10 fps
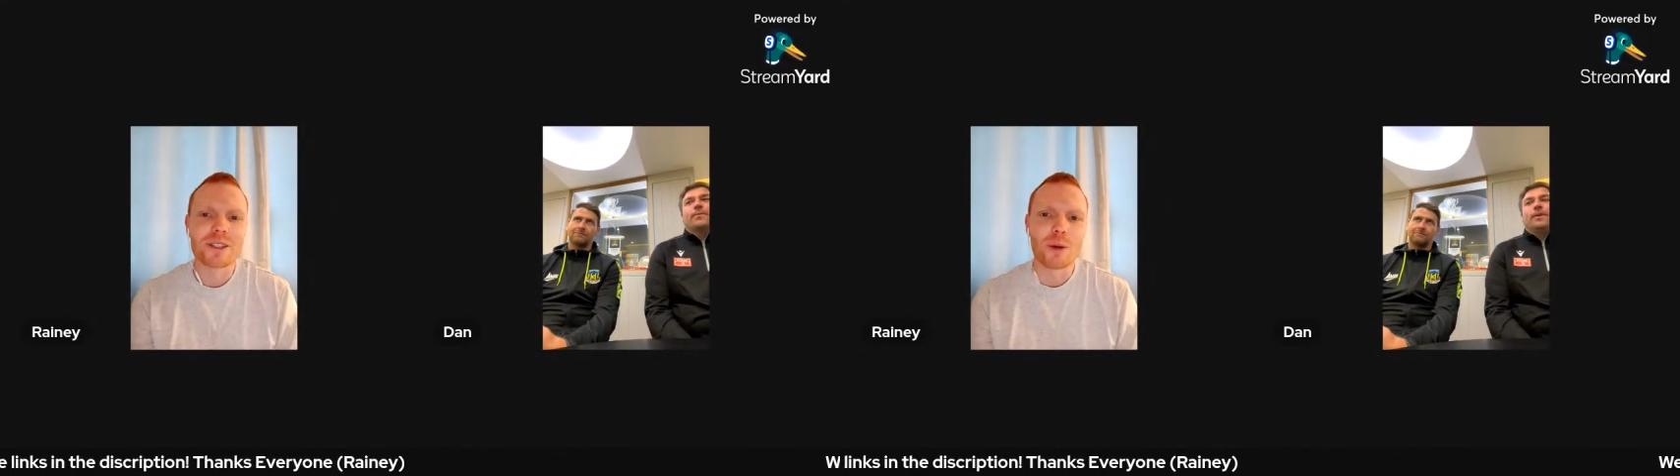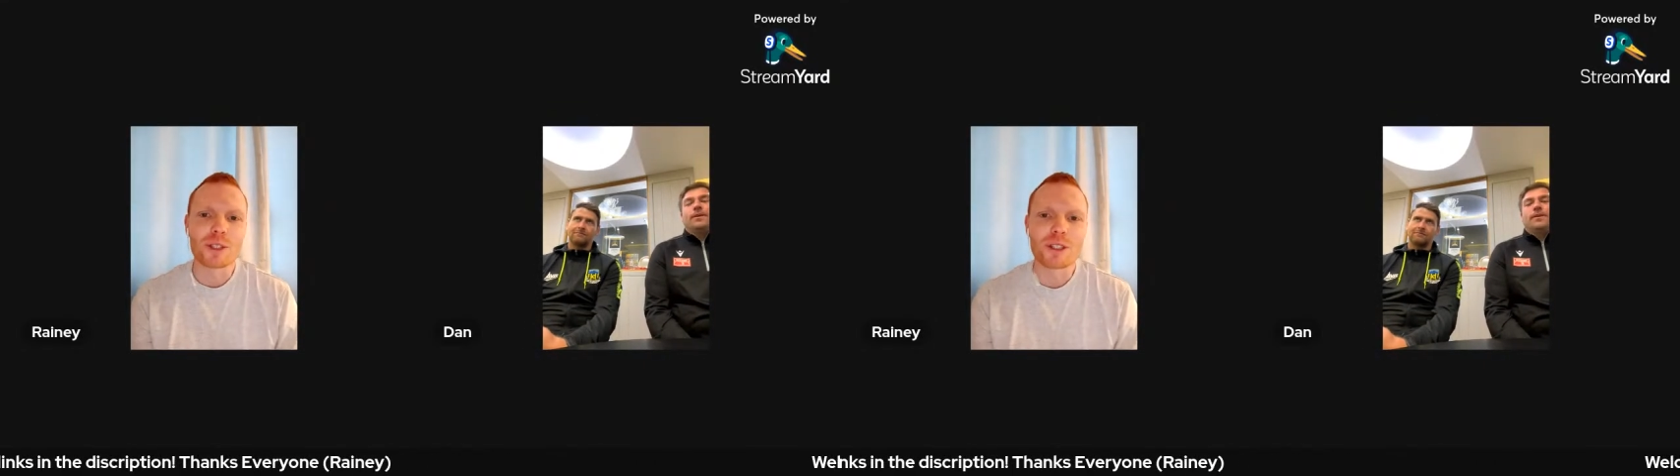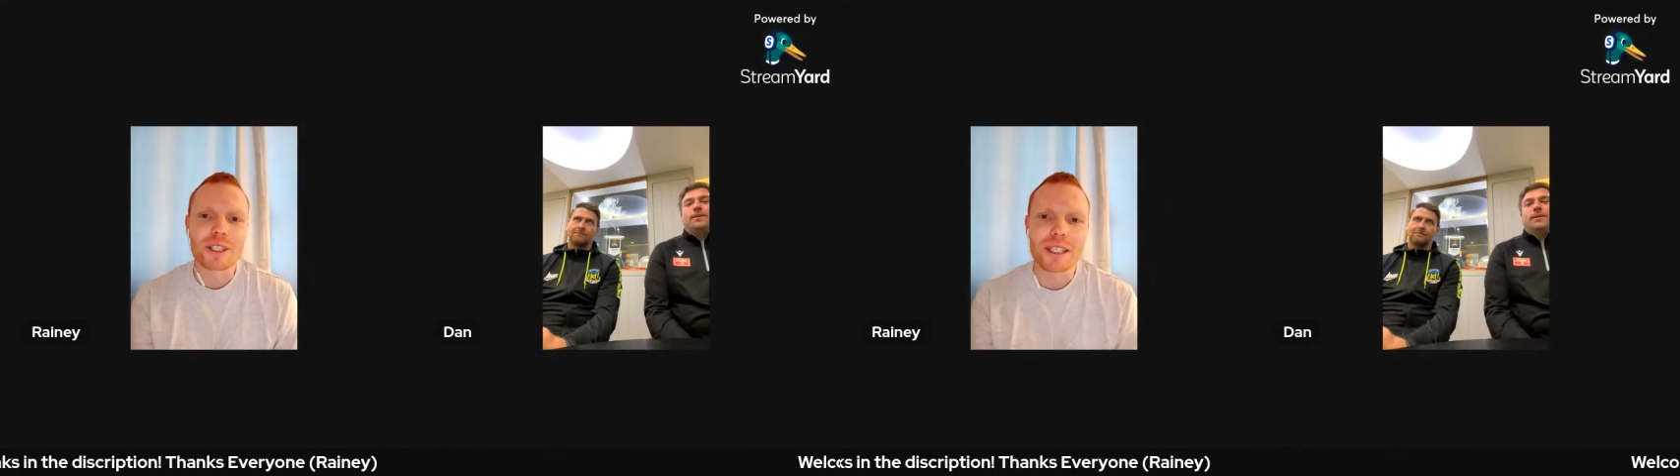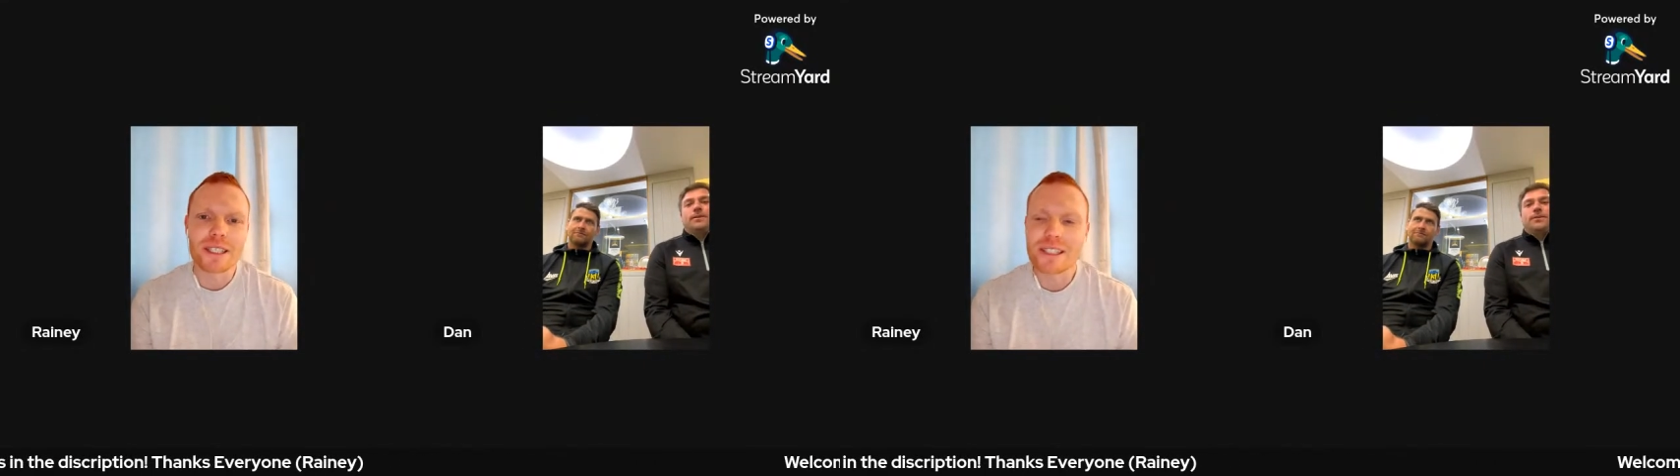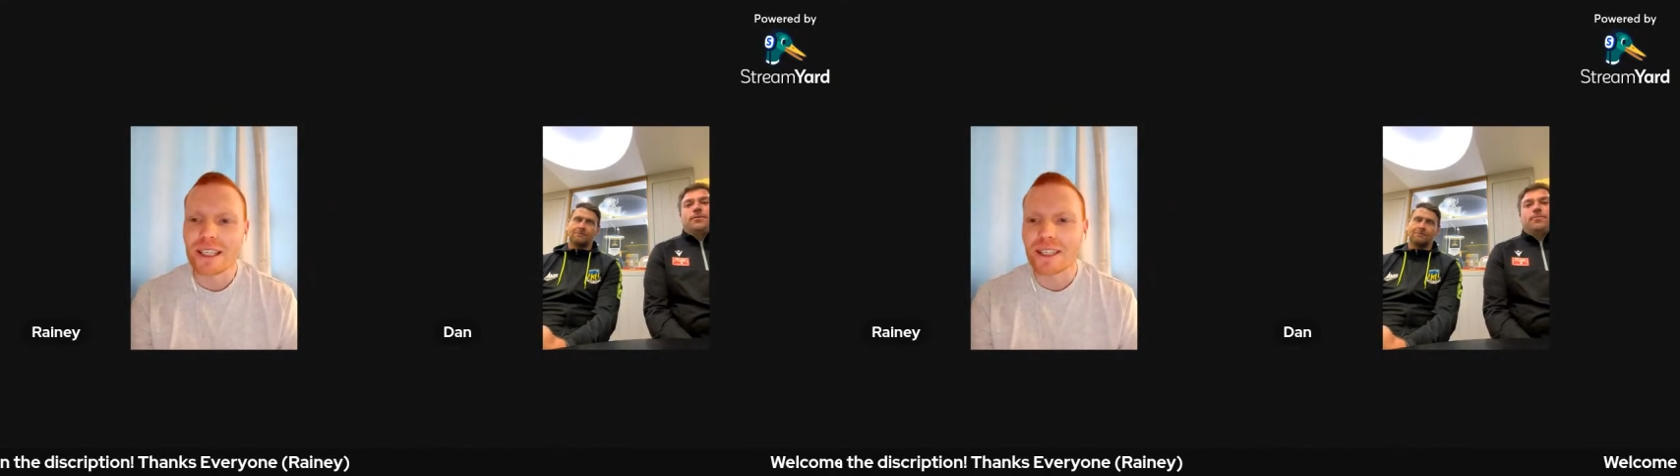opposite of
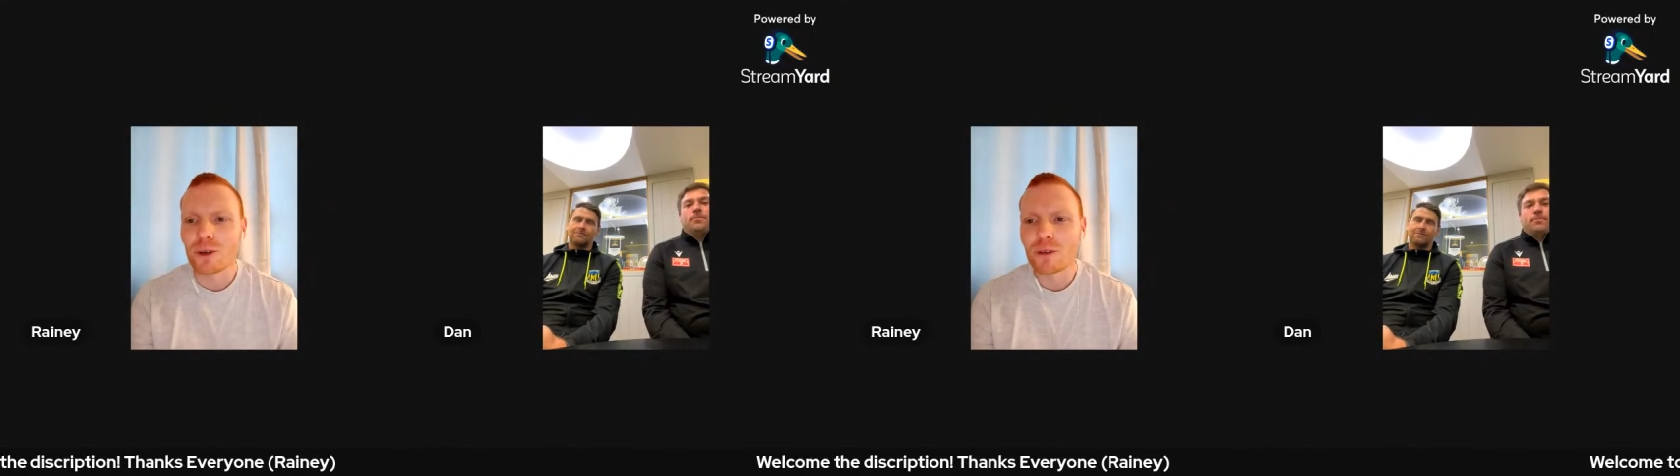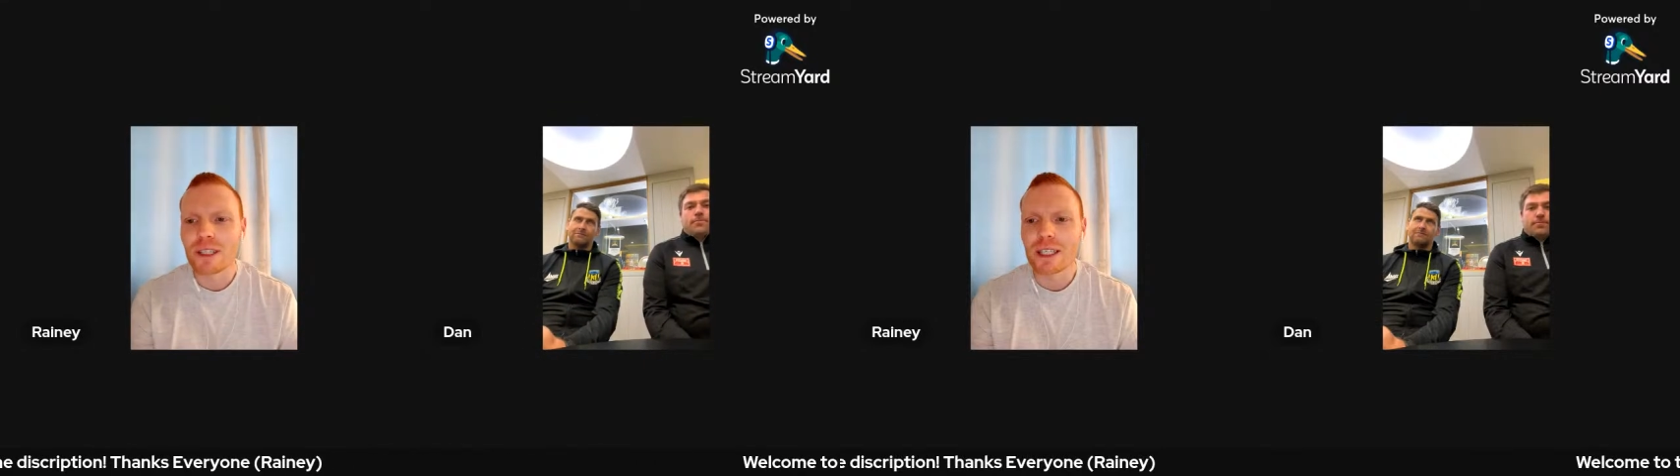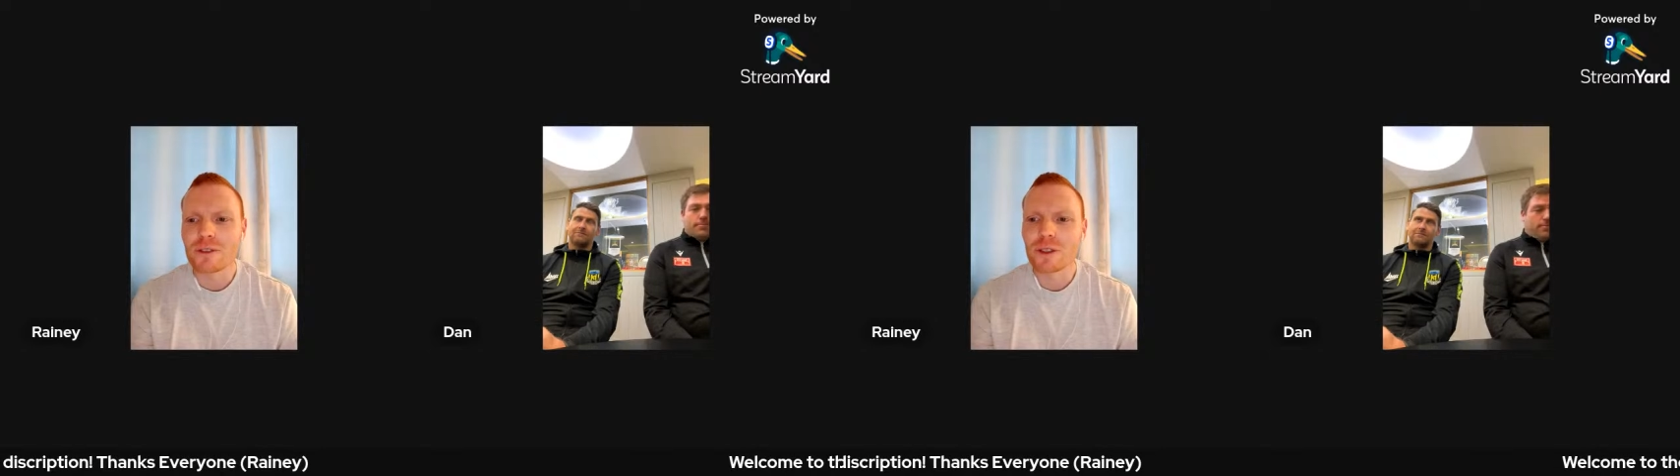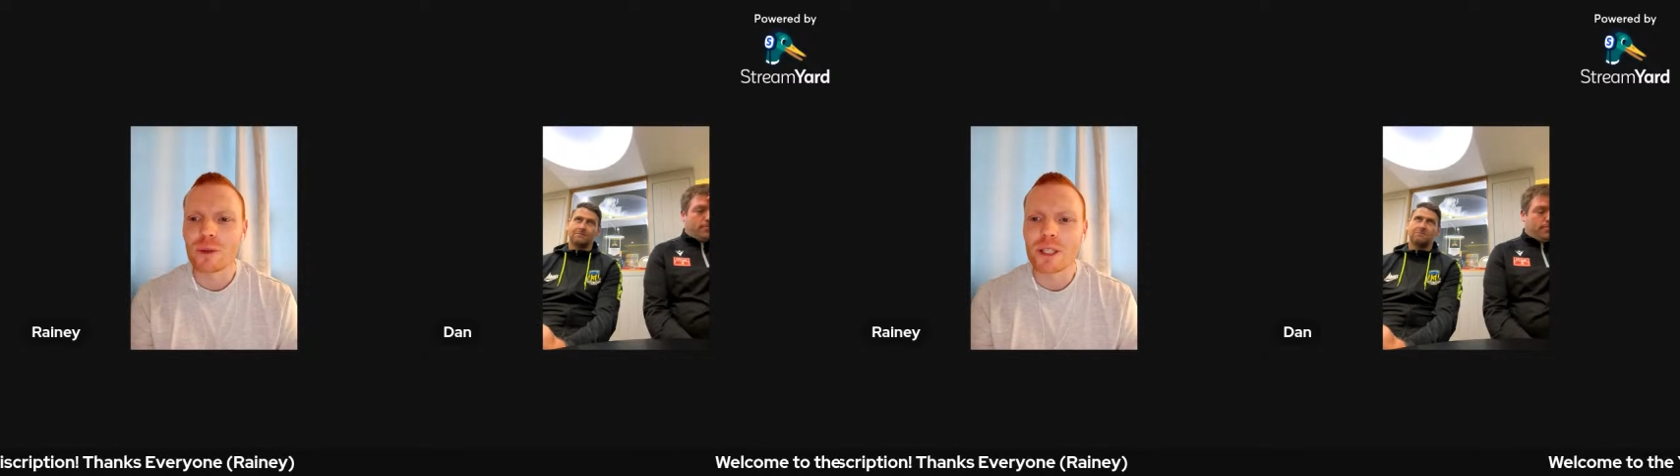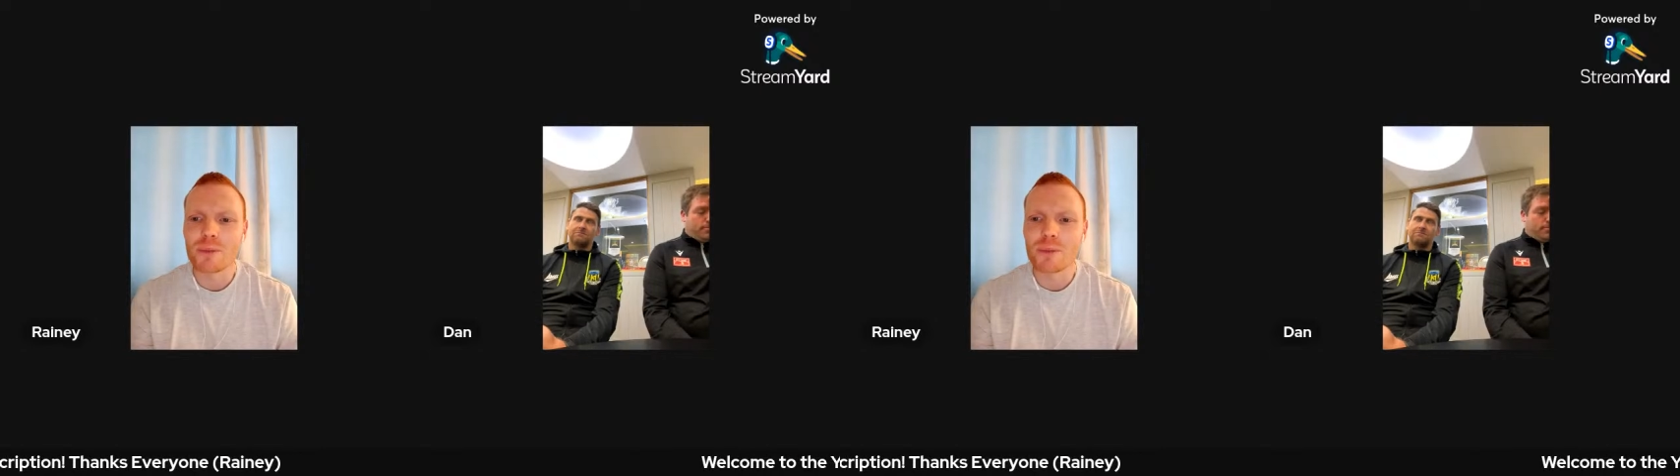Gateshead over the last few weeks.